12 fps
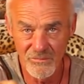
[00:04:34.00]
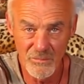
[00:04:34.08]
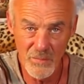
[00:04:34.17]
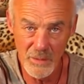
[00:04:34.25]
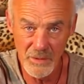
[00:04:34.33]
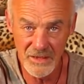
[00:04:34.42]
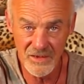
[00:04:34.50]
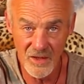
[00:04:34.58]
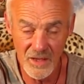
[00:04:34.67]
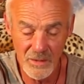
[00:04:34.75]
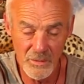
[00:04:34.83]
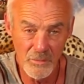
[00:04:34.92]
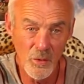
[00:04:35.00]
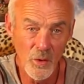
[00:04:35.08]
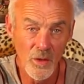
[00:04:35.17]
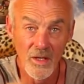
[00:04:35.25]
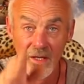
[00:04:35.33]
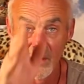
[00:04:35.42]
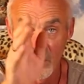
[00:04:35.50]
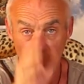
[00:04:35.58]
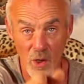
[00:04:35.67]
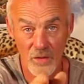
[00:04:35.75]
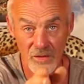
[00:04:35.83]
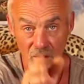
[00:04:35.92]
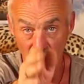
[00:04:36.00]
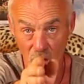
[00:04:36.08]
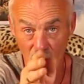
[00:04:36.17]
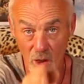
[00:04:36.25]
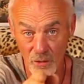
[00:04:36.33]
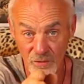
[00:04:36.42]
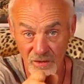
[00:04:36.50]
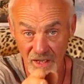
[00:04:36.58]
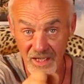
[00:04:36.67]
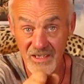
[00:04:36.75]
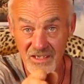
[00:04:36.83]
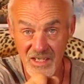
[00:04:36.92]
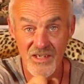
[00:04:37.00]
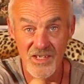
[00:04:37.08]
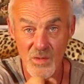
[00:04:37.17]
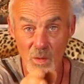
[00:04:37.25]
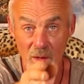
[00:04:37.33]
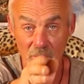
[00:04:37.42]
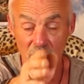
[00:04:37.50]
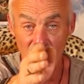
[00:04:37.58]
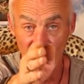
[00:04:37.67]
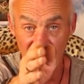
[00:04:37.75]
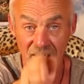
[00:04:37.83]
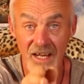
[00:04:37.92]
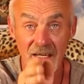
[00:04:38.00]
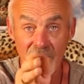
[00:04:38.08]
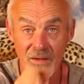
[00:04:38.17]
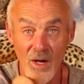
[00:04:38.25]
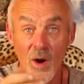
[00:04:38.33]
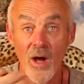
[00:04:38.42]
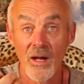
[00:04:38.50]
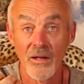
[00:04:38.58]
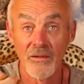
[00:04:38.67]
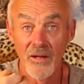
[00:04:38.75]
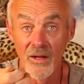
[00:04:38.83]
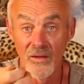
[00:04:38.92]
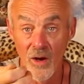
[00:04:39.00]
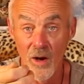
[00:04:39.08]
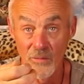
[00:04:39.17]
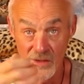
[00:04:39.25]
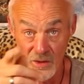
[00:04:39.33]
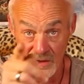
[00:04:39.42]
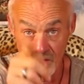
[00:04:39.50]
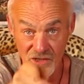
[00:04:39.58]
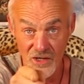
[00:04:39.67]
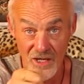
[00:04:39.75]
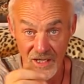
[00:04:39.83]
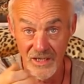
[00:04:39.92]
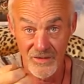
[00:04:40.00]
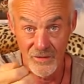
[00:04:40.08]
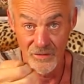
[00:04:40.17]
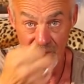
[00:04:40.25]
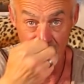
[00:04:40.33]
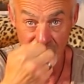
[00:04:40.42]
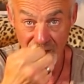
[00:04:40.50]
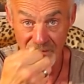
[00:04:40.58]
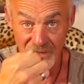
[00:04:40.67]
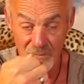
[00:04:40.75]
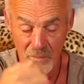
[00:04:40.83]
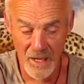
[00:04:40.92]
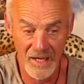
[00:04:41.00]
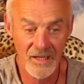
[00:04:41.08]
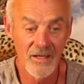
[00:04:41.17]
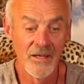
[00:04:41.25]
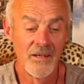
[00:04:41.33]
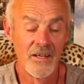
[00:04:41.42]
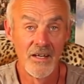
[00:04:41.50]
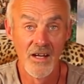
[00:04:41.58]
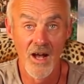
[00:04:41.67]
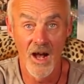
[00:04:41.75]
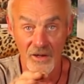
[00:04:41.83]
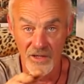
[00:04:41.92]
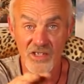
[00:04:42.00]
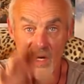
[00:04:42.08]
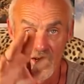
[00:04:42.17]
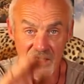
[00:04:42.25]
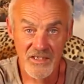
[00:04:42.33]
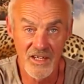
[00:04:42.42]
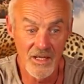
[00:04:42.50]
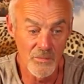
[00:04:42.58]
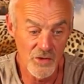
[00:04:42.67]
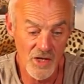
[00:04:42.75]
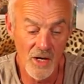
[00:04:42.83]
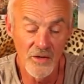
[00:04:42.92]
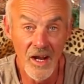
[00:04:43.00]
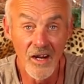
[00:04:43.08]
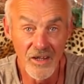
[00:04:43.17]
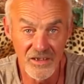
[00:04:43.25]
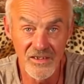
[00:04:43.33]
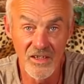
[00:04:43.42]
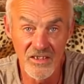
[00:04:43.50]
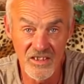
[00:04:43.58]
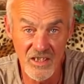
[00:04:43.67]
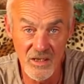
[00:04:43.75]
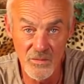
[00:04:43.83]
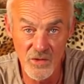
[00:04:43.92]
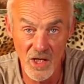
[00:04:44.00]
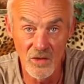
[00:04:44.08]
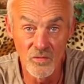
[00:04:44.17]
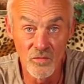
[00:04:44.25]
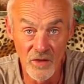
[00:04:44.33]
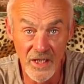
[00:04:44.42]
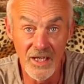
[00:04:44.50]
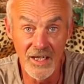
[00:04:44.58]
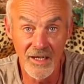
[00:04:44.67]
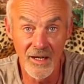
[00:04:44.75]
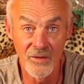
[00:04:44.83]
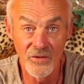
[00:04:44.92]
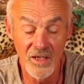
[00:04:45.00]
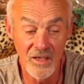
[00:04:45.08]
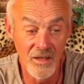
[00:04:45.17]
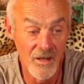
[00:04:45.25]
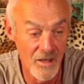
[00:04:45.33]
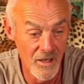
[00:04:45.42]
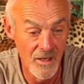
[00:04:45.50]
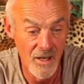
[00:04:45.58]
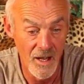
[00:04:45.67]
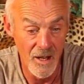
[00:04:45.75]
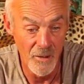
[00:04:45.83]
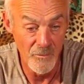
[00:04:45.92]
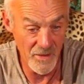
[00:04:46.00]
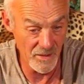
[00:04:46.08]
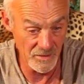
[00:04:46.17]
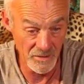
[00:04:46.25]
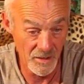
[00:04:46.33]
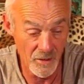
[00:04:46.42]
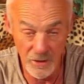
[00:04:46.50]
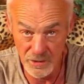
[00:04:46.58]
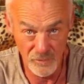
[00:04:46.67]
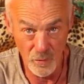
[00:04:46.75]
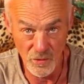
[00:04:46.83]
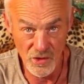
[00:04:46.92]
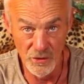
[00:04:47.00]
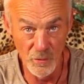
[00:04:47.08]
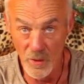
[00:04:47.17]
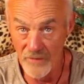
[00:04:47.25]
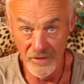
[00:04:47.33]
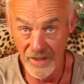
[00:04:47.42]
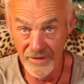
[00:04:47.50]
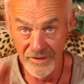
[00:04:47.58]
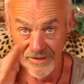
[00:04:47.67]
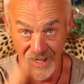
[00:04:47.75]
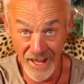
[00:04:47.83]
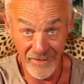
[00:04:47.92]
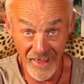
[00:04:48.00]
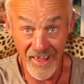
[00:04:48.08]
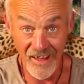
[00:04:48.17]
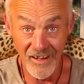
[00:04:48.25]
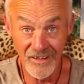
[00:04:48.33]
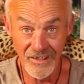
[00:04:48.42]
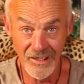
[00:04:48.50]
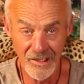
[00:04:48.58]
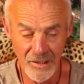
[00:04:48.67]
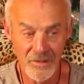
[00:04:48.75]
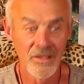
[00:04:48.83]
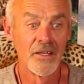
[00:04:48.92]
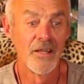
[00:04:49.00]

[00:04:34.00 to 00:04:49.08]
maybe a tiny bit more. But on into the swim on the end of the island that I was looking straight into, so facing back, and I started seeing them show there, and I started seeing them show really close in. I just thought, sod the weather, they're there, you know.